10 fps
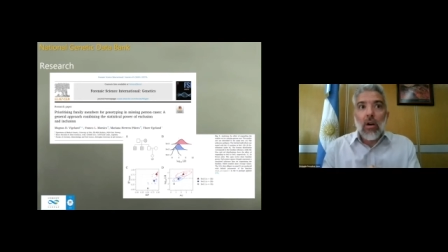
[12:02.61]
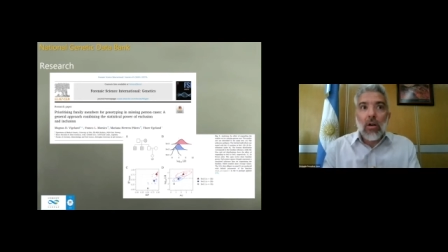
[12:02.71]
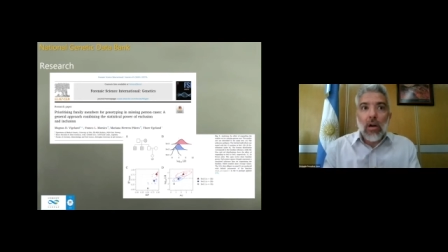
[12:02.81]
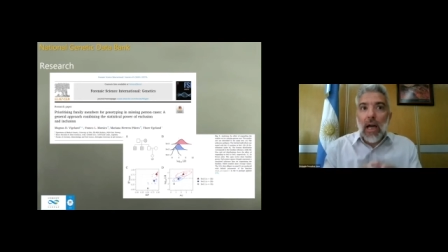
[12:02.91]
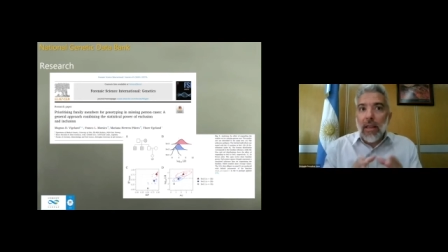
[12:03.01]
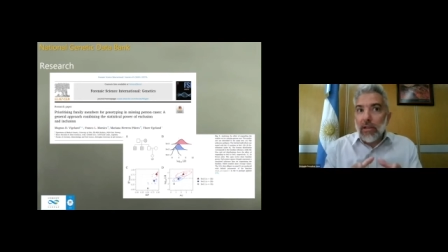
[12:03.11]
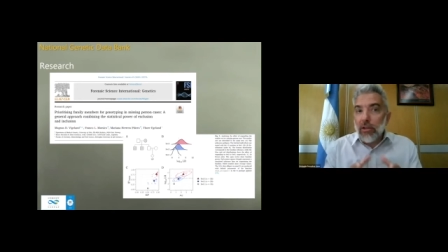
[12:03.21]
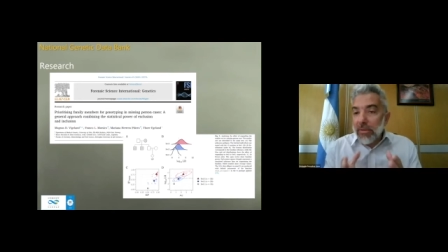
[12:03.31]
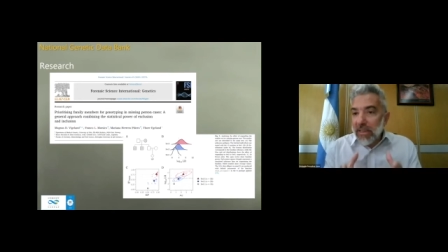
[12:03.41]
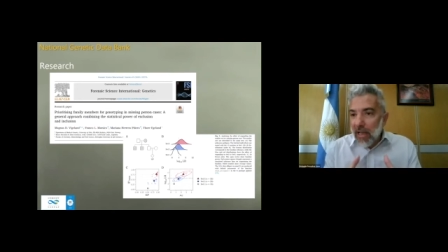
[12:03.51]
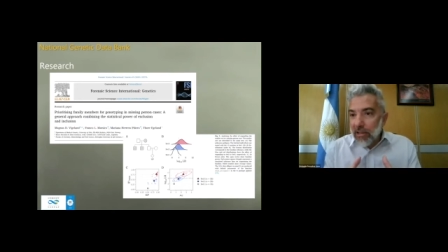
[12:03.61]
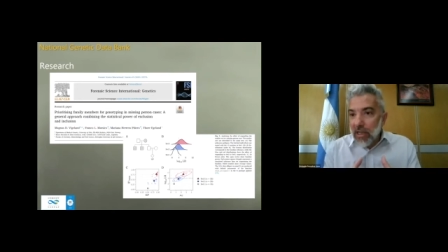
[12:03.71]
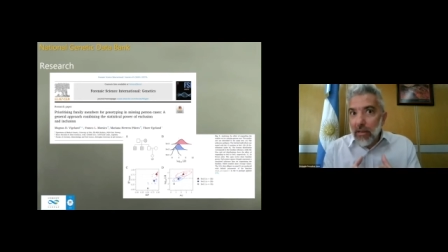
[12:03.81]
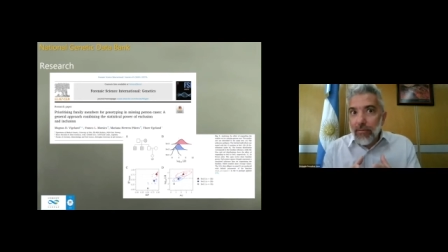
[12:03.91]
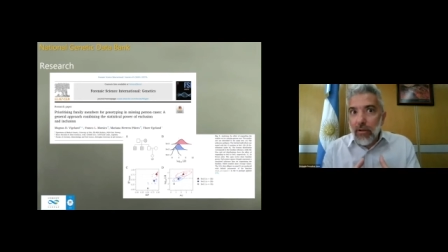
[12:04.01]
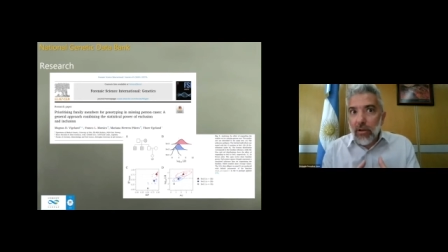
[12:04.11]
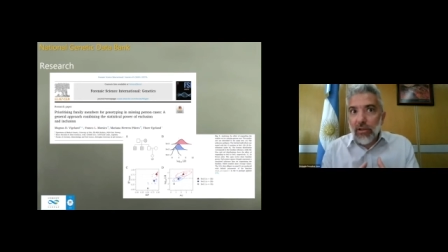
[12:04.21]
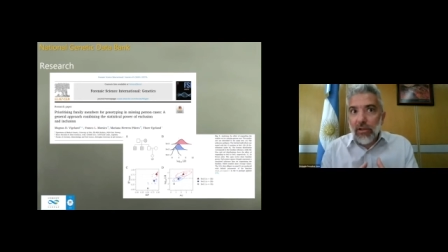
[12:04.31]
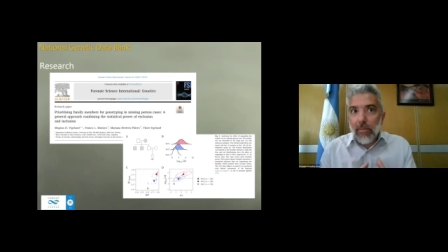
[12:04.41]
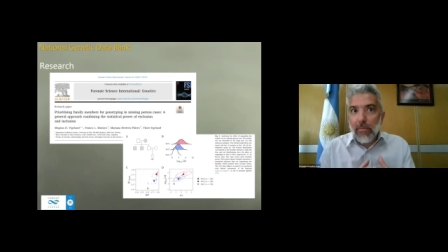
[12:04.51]
or other substantial
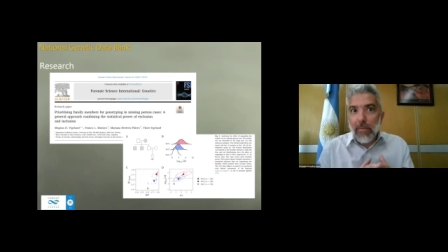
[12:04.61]
efforts